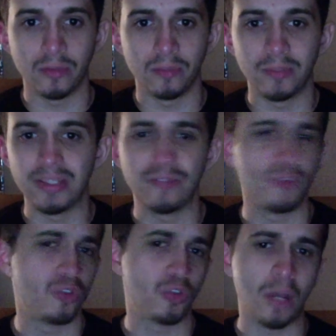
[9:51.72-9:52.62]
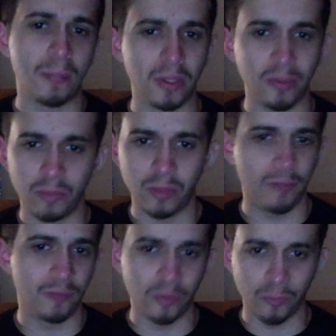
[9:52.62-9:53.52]
eavesdropping
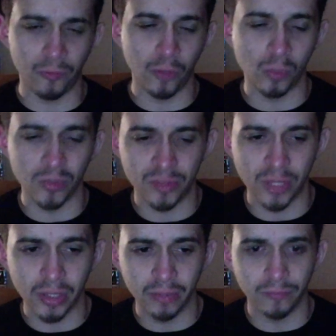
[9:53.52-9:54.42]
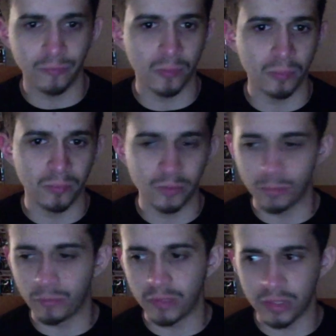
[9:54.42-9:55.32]
after the film was done from some
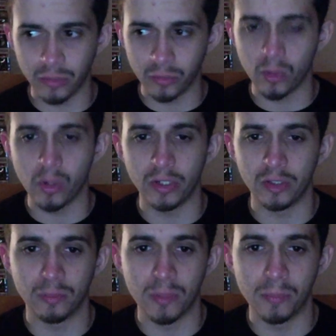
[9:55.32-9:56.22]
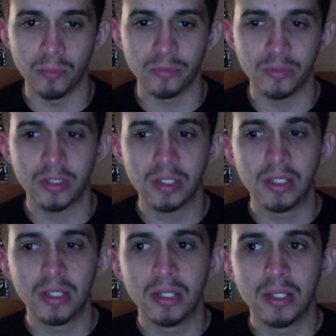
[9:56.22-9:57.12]
of the other audience members
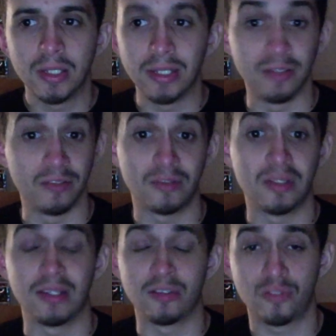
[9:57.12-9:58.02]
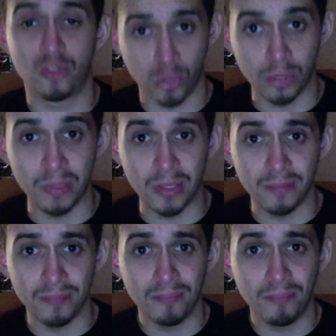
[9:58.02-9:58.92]
in this extremely
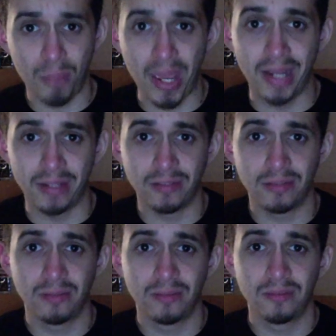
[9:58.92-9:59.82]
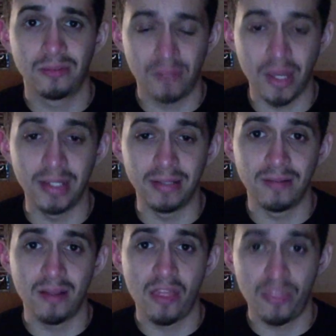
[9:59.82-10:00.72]
packed, tight
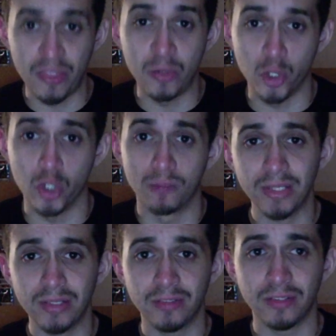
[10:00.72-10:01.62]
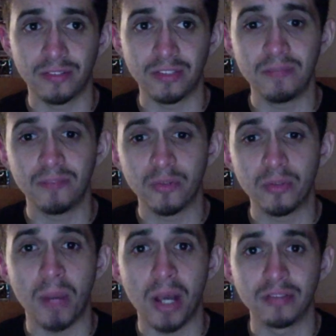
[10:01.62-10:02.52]
theater, it seemed very
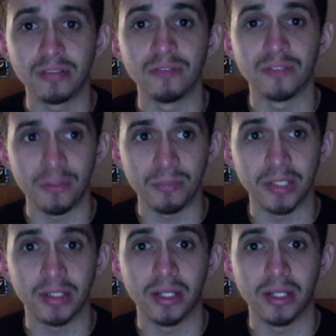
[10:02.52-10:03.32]
positive. It seemed like a lot of